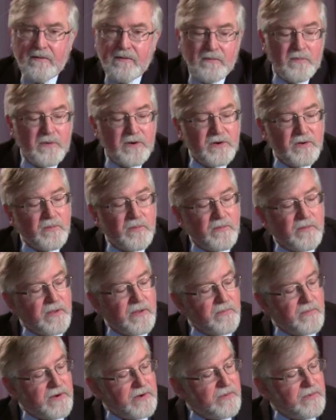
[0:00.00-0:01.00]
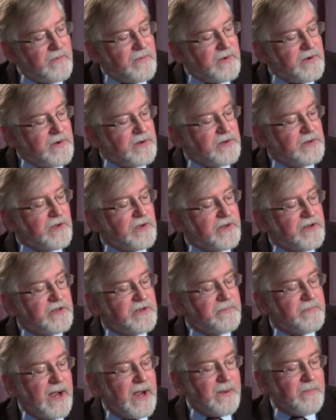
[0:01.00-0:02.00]
when you, when you, when you look
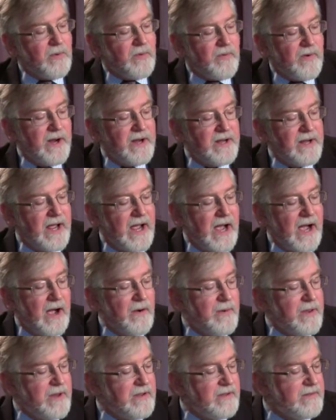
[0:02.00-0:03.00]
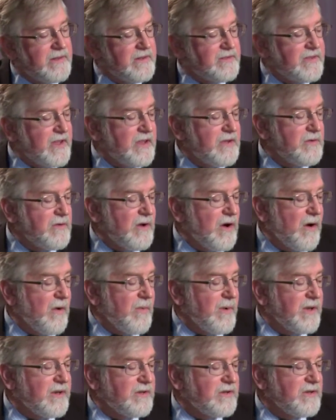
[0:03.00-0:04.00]
in your Bible right now, and it, let's say you
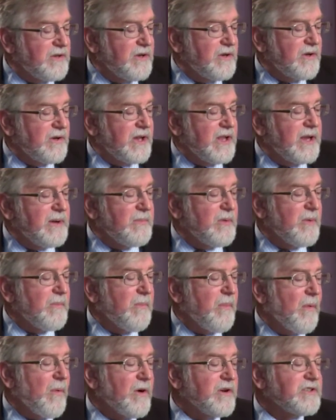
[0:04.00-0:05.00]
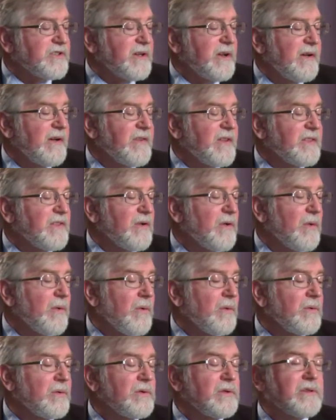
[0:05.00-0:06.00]
go into your Hebrew portion of it, the
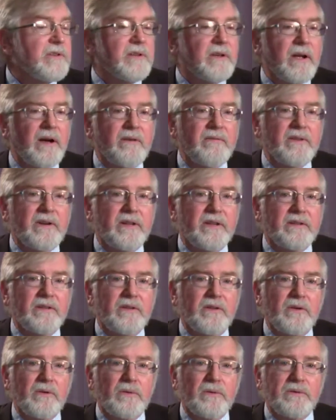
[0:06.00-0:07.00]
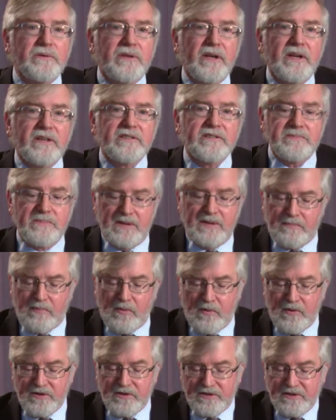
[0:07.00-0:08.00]
Old Covenant, the Old Testament
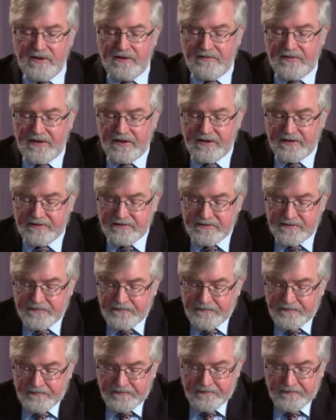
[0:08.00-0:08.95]
portion of this,